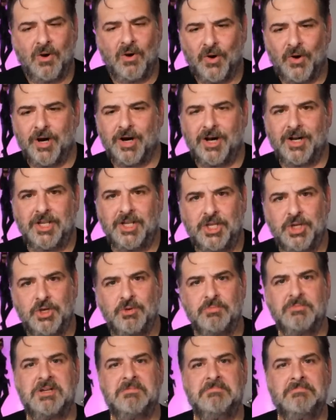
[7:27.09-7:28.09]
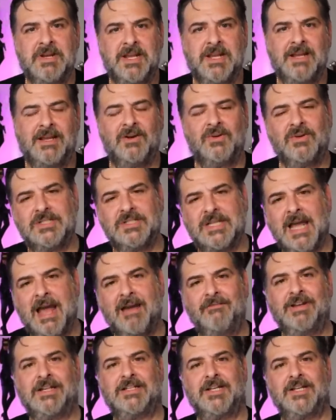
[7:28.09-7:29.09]
or a human being who's
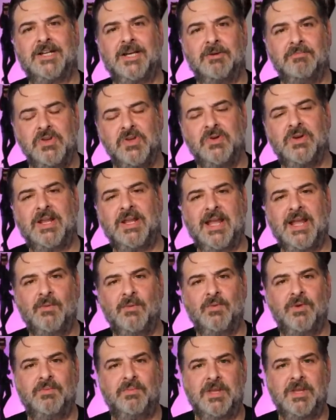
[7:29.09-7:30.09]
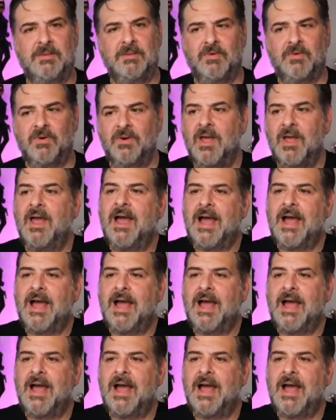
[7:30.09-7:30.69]
having to communicate with people